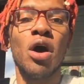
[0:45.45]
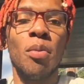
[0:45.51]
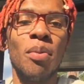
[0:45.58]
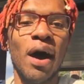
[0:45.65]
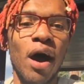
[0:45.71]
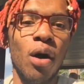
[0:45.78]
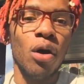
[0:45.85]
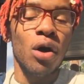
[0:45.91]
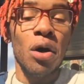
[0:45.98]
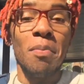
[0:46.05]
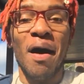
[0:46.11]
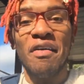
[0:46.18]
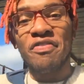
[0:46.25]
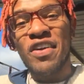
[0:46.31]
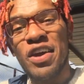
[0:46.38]
about
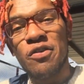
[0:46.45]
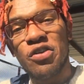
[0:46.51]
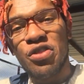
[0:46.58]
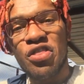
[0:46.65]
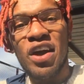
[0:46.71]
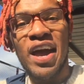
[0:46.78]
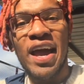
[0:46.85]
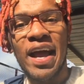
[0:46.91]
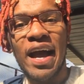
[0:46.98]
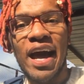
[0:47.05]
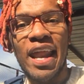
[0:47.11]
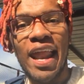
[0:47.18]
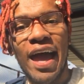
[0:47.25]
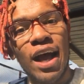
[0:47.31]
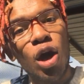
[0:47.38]
my favorite thing I
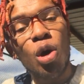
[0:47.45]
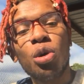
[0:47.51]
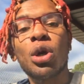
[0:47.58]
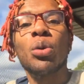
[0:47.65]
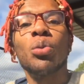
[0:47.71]
like on a